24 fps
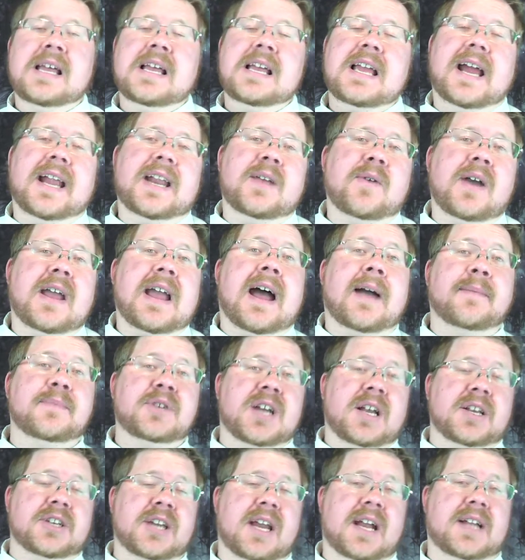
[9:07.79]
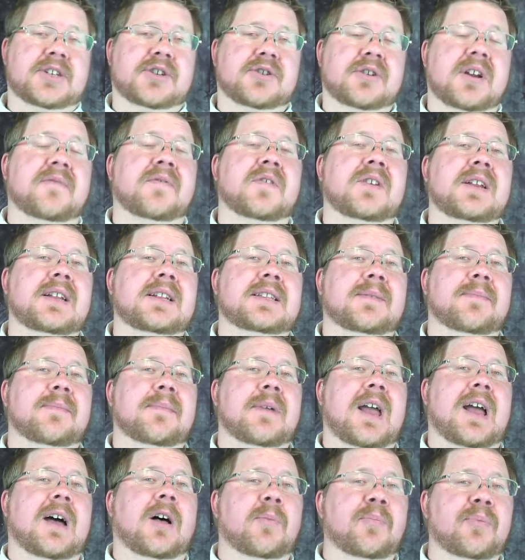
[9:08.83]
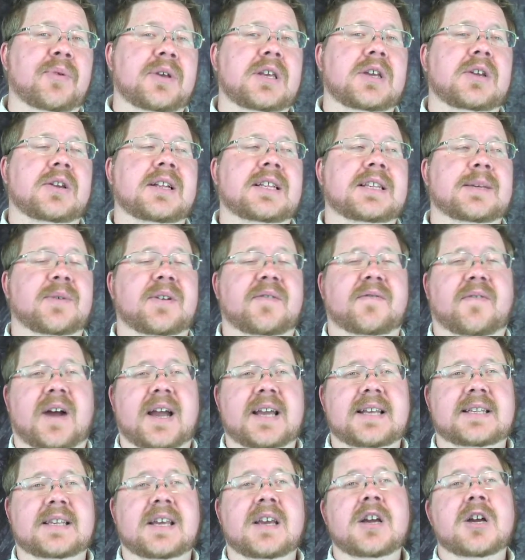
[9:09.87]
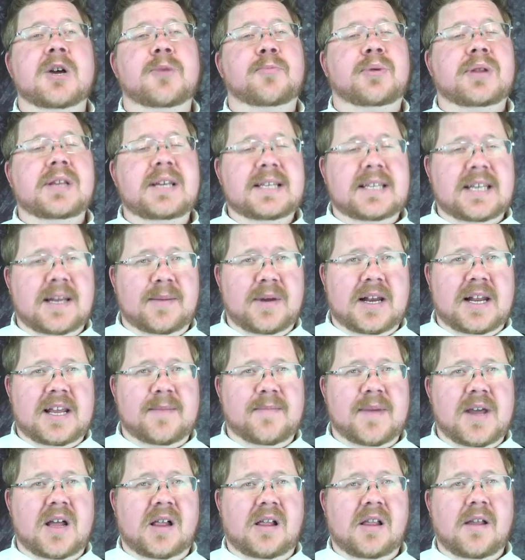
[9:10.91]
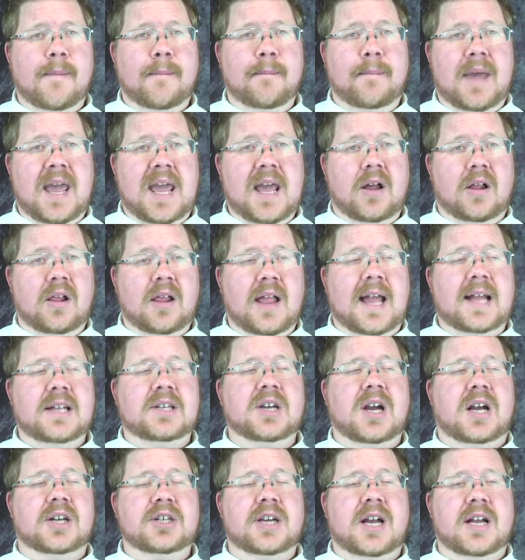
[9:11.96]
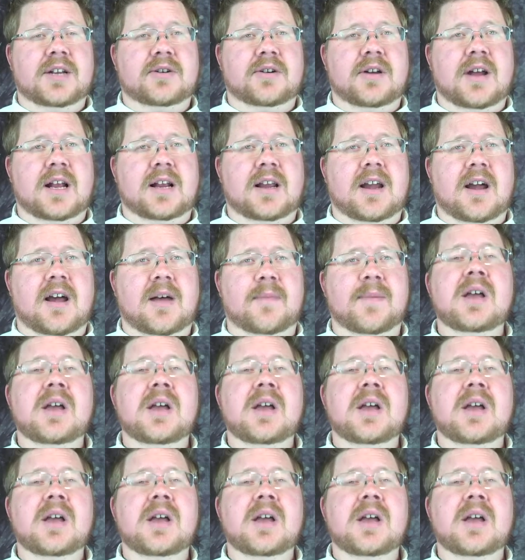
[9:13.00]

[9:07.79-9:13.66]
Anyway, I'm Josh Hatcher. If you need some help, you need some advice, please send me an email, mail@joshhatcher.com,